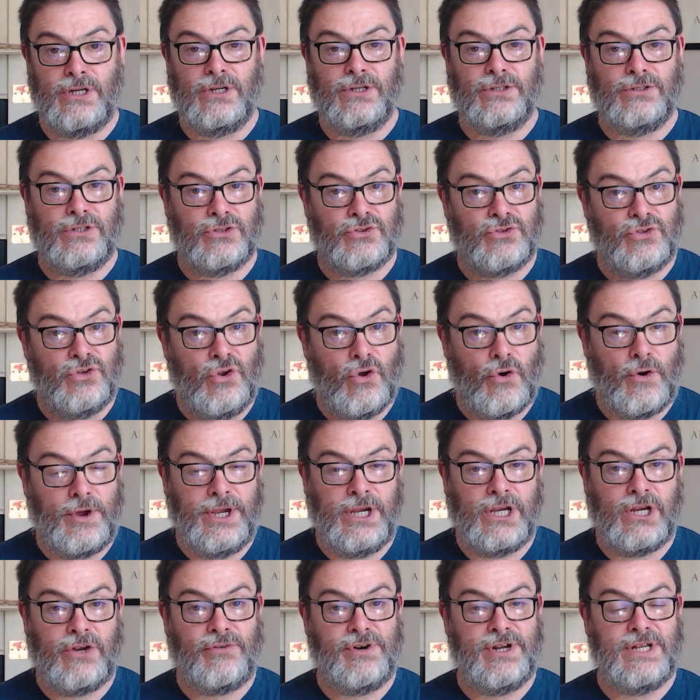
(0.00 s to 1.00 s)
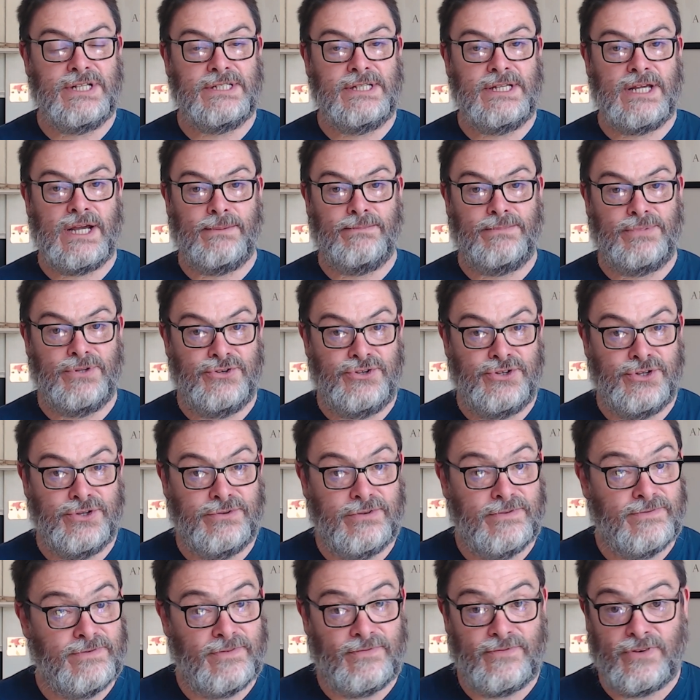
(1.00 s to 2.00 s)
does not increase the amplitude
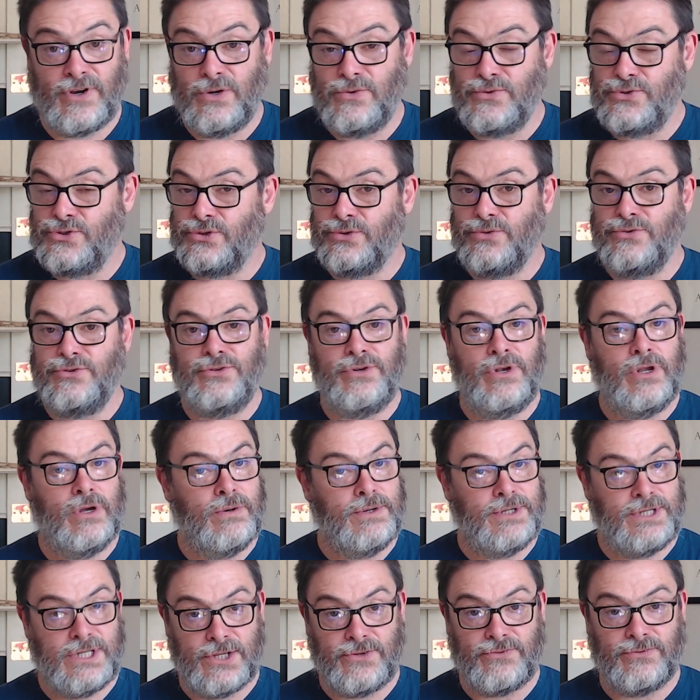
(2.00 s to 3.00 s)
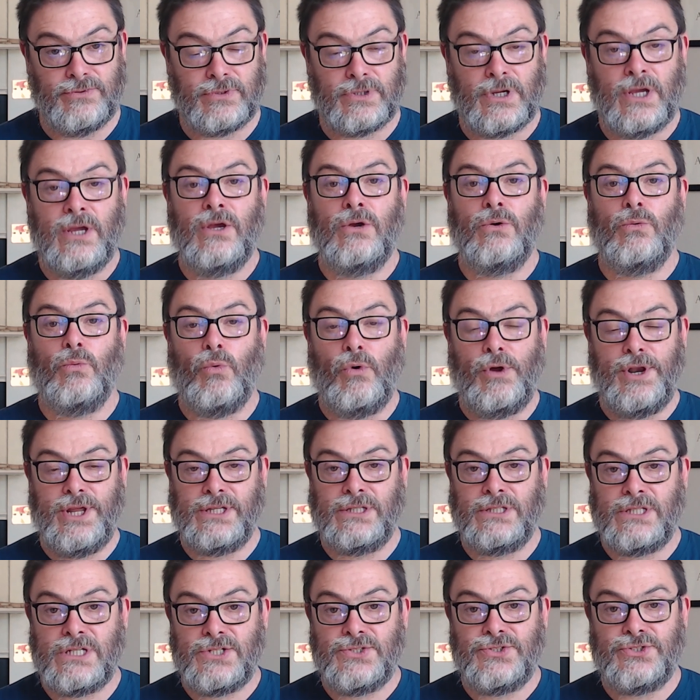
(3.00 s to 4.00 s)
of the photons. No, it doesn't. What it
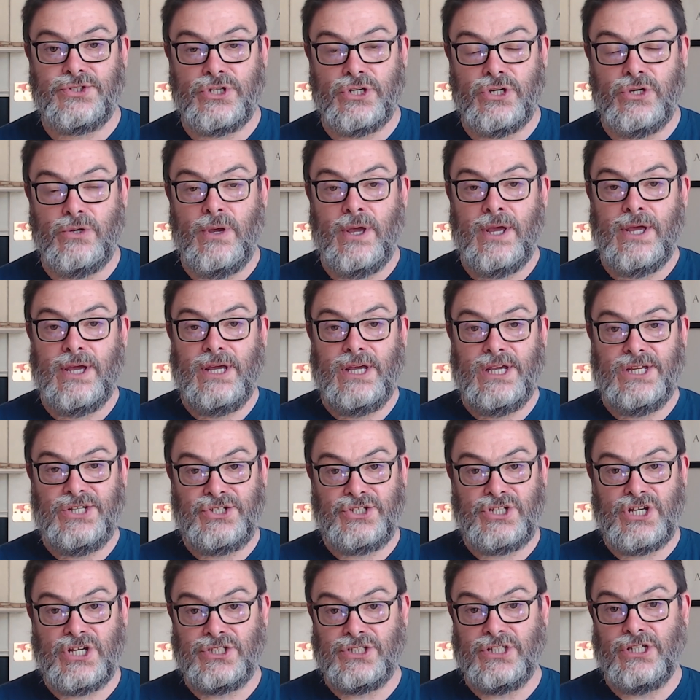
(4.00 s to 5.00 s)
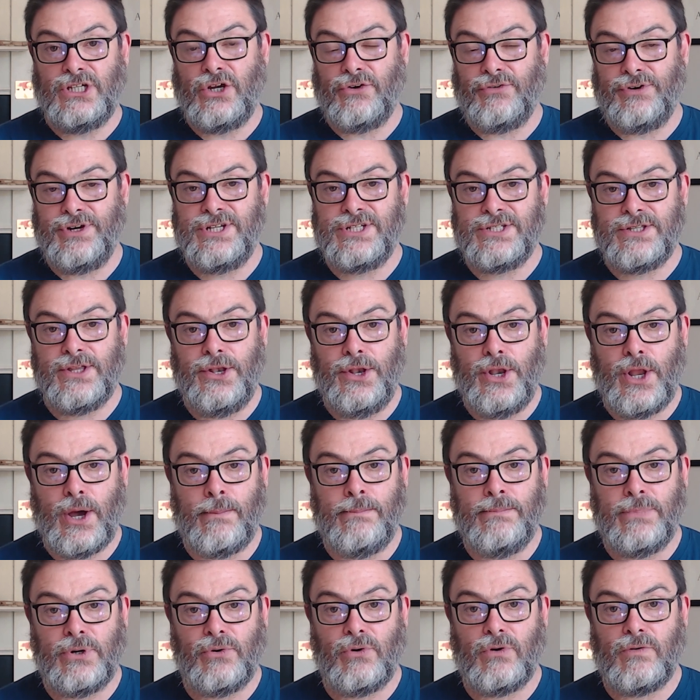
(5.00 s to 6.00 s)
does do is just increase the
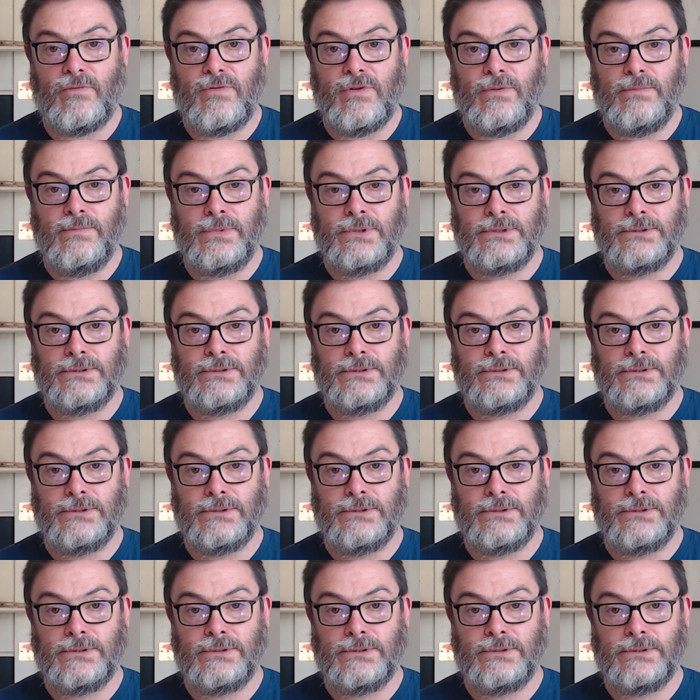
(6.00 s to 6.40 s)
number of them.